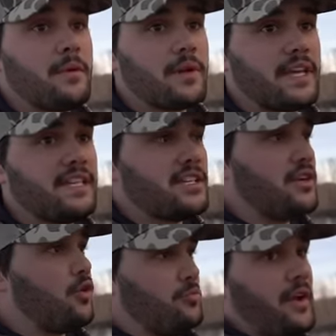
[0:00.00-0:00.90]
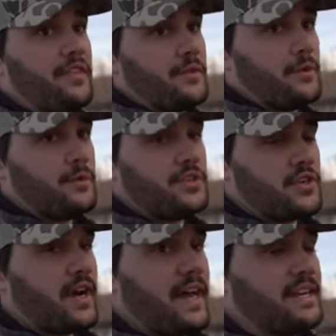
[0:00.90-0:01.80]
able to get to the old bed through
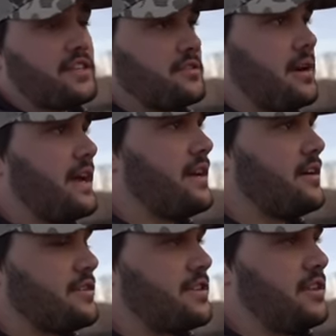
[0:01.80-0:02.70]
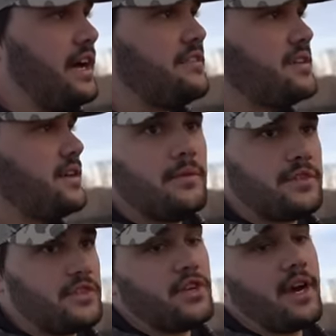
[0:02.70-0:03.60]
straight ahead to the right or to the left. We
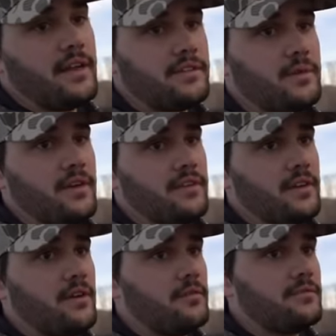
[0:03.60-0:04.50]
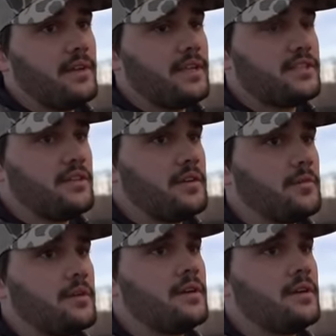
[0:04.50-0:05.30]
should try it so we don't have to go that slow anymore.